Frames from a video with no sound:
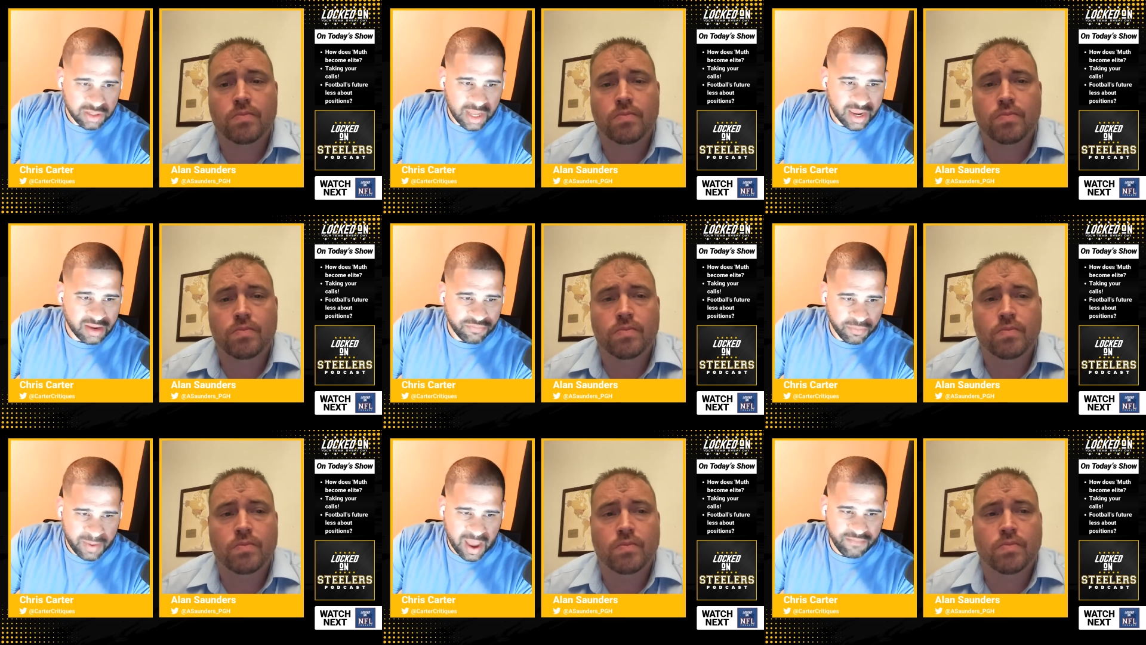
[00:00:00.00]
Speaker 1: like for
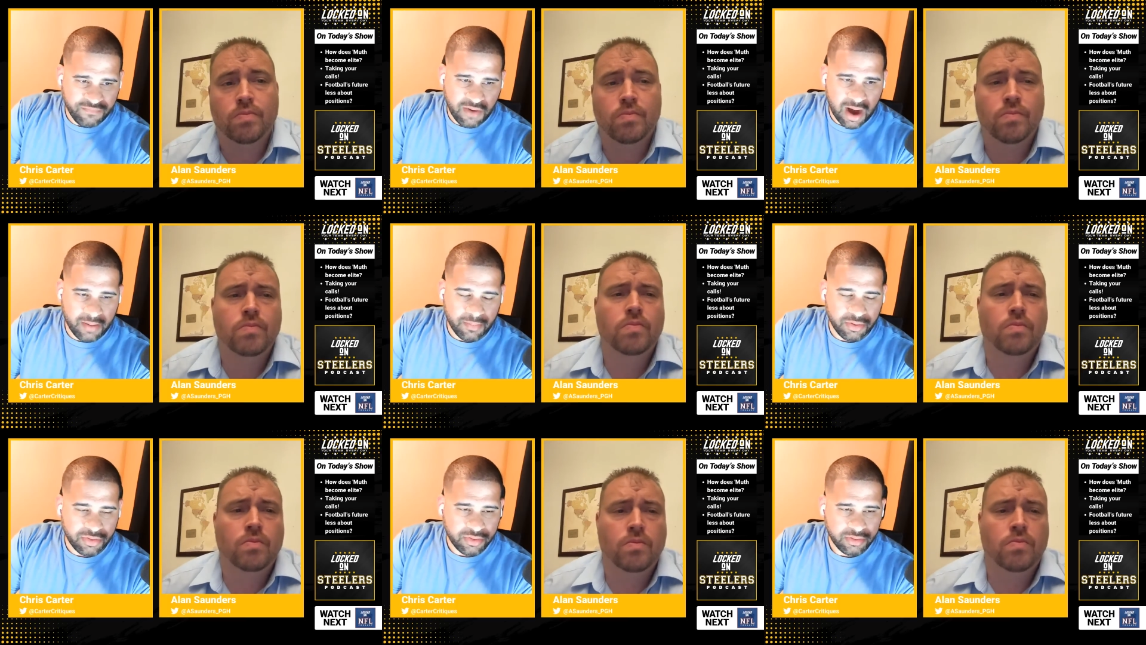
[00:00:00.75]
Pat
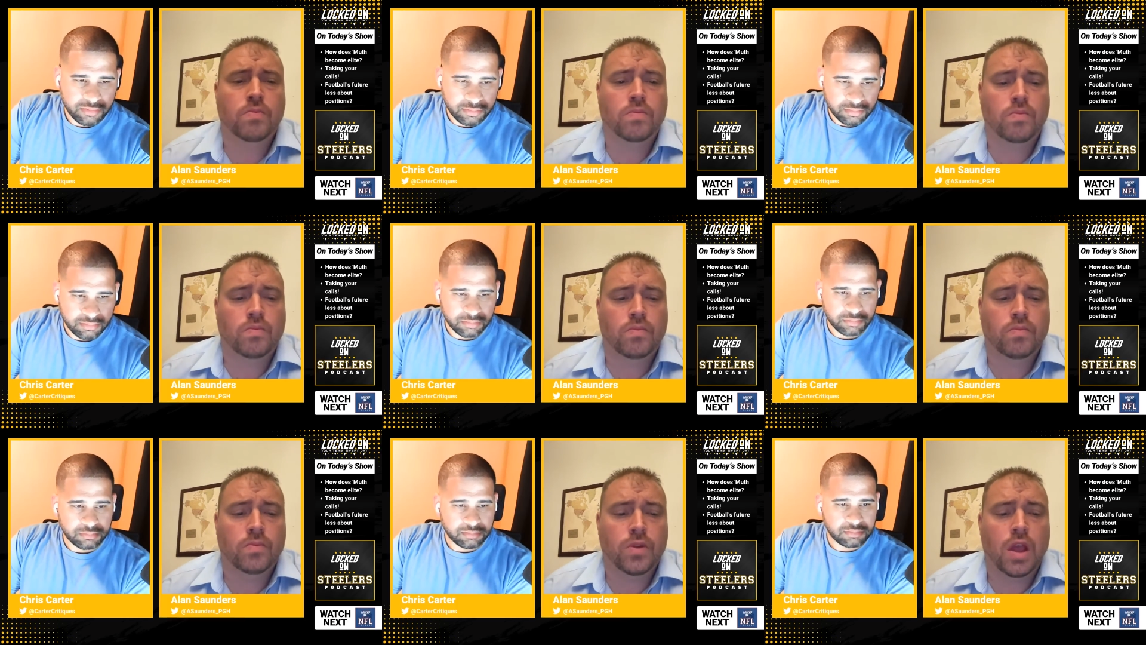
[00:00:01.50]
Freiermuth?
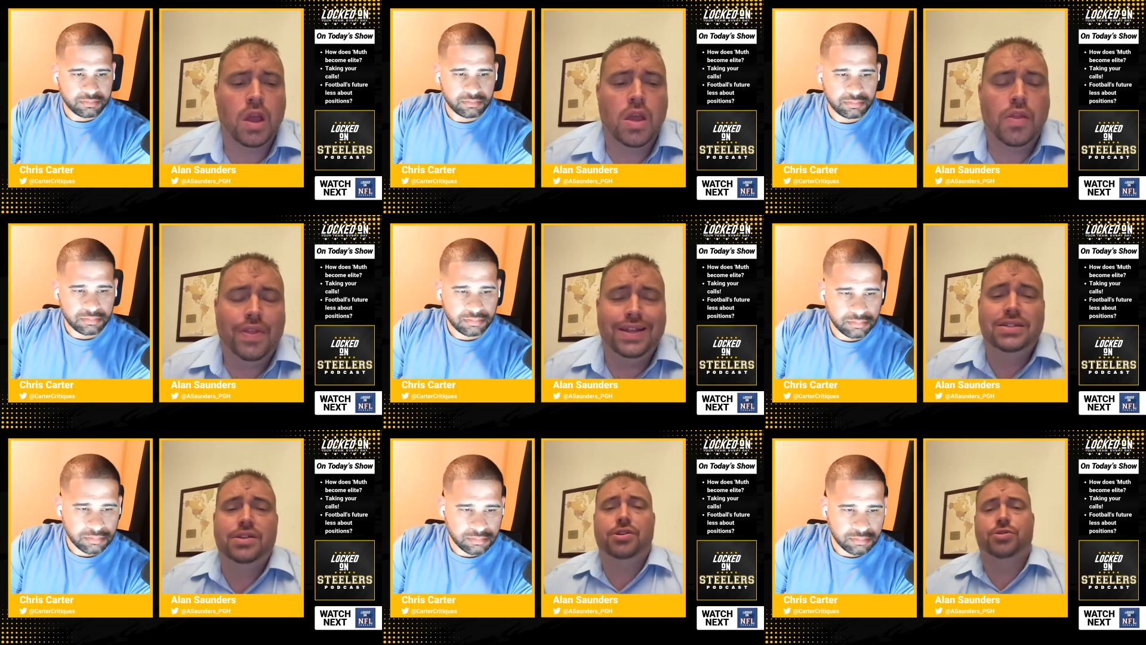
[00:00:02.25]

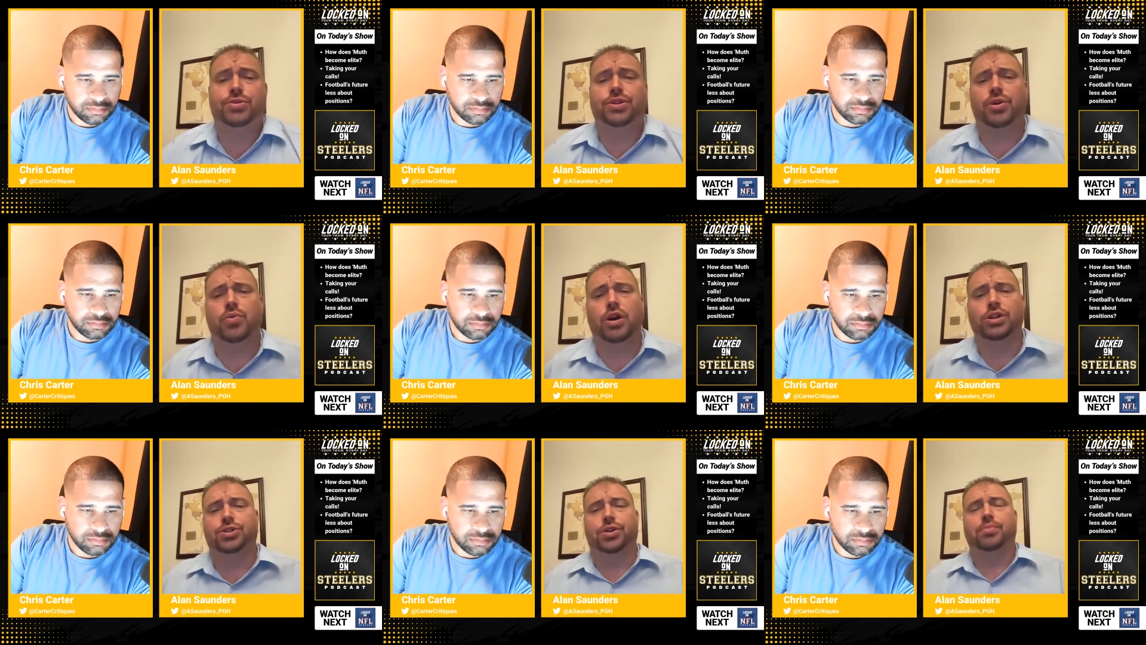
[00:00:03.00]
Speaker 2: That's an interesting
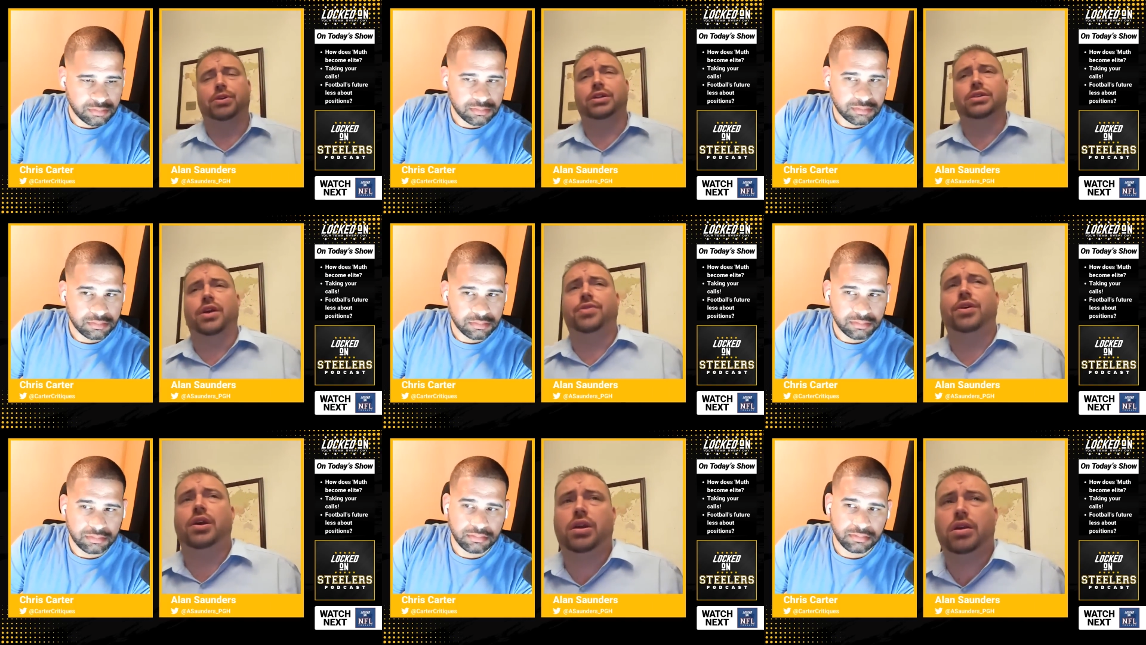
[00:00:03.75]
question, because I
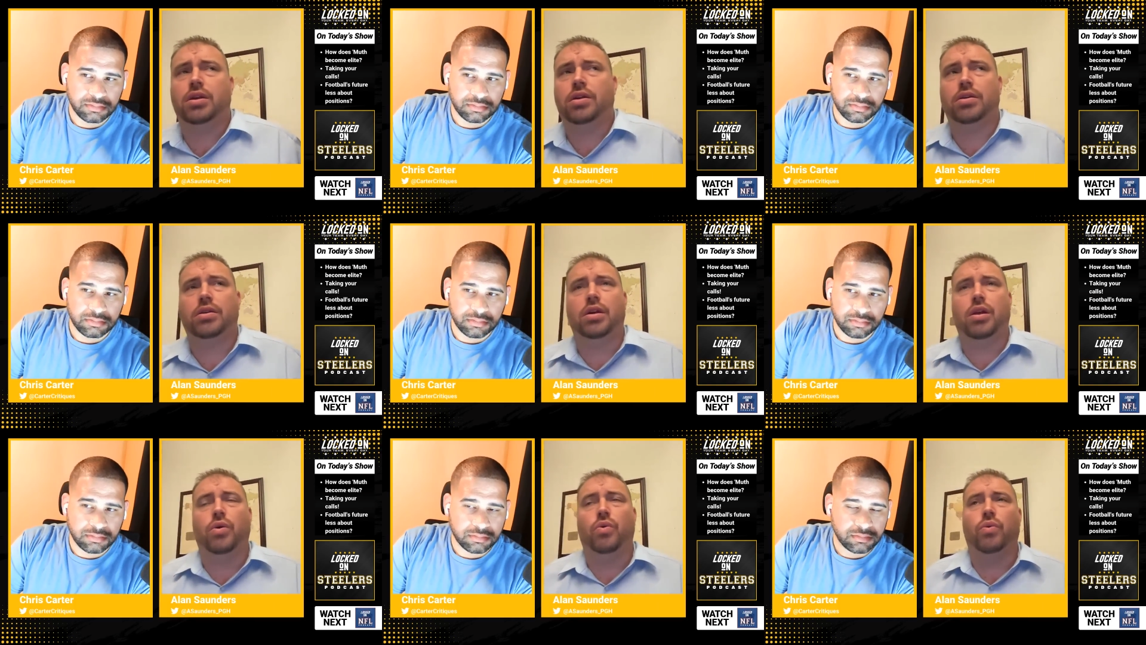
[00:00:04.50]
think,
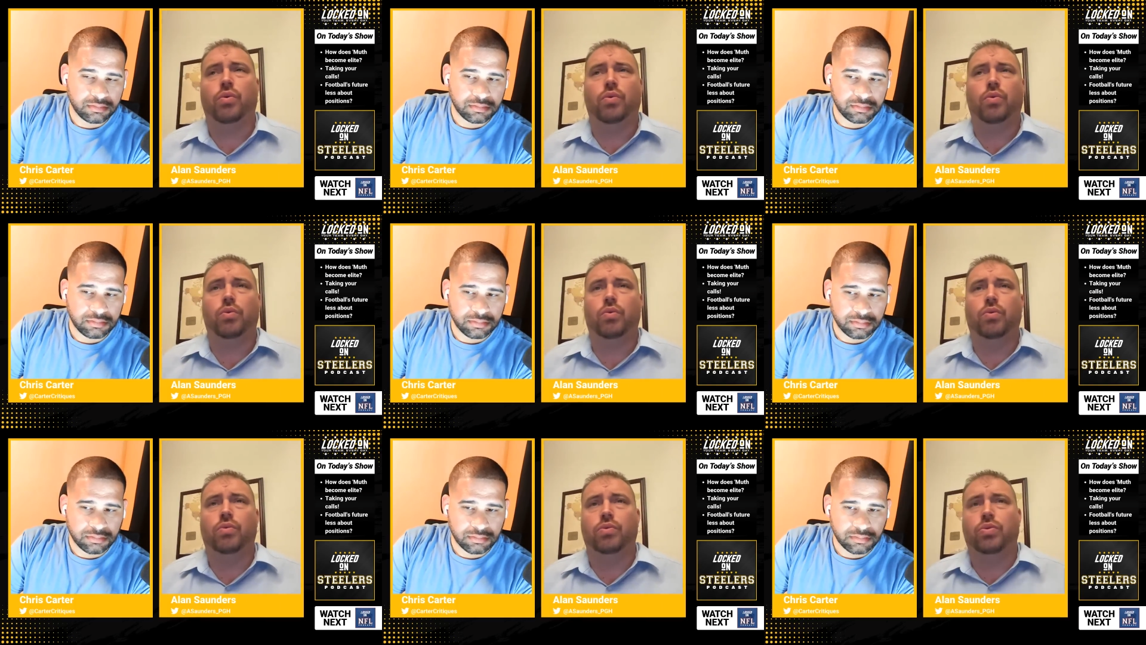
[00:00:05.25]
you know,
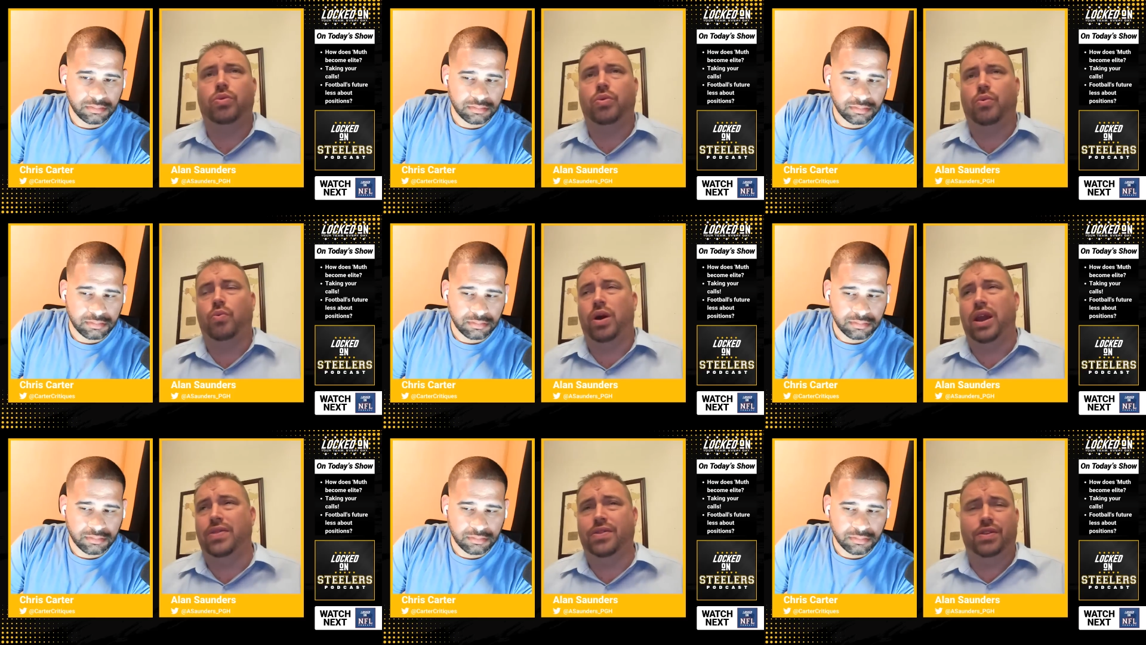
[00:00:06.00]
the
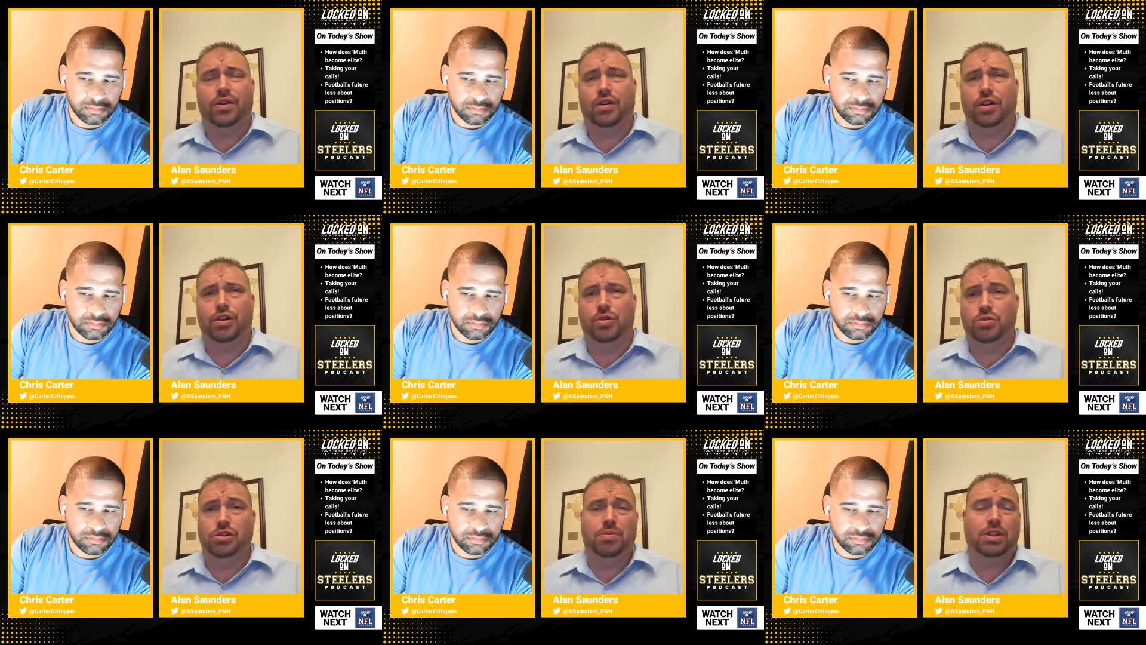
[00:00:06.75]
way that they're going to
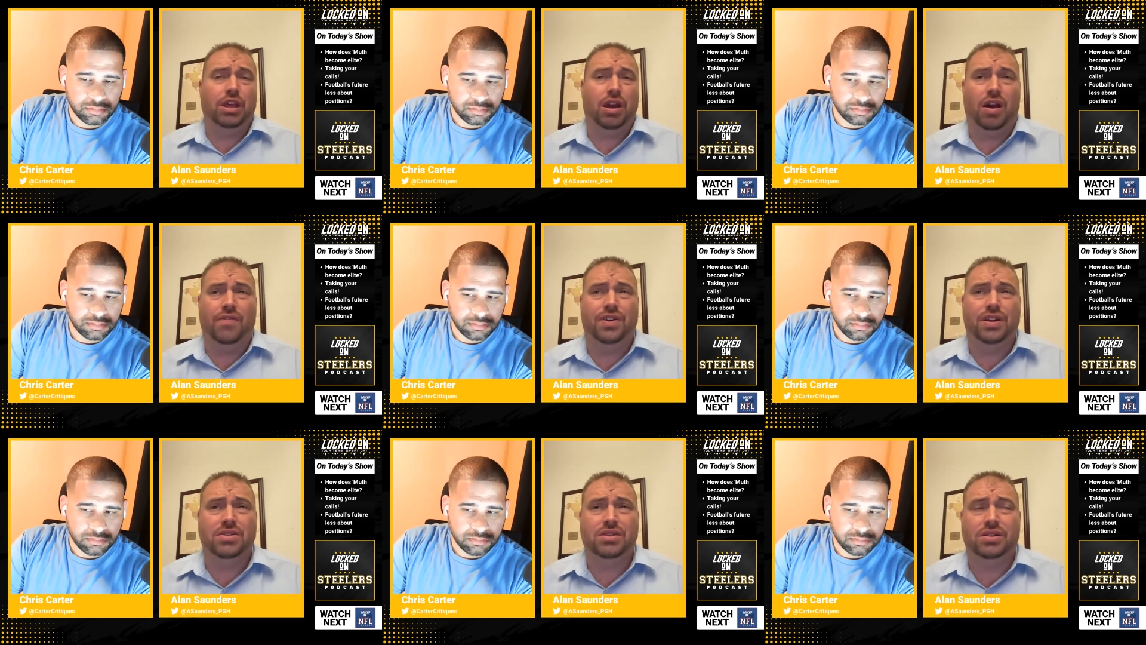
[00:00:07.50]
use him in the
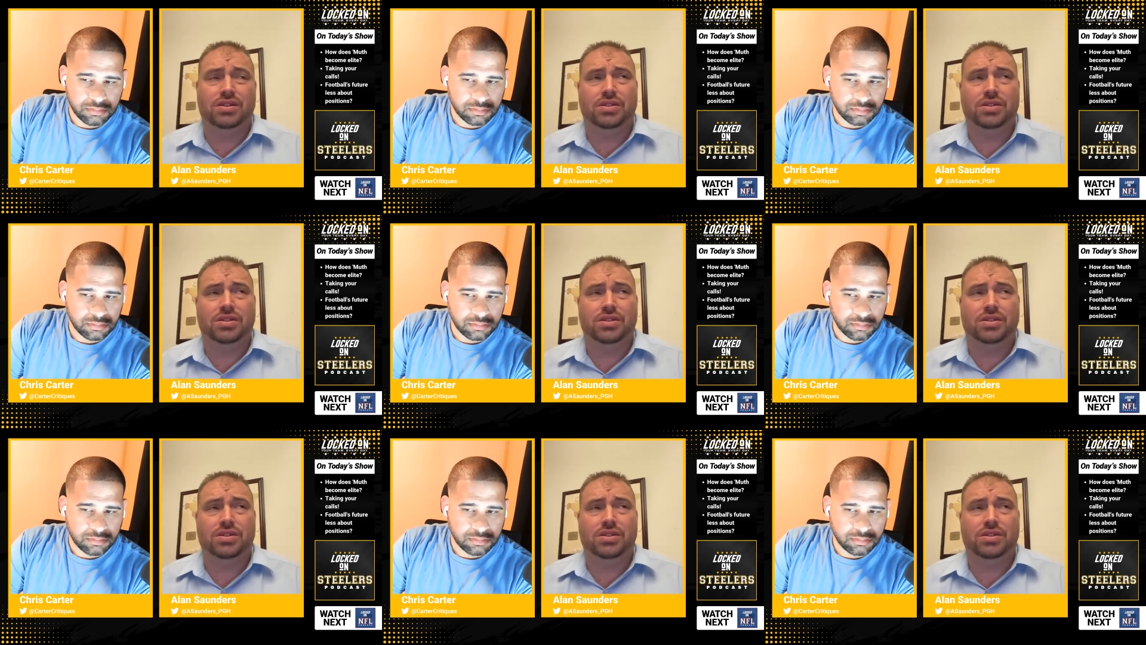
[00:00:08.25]
offense is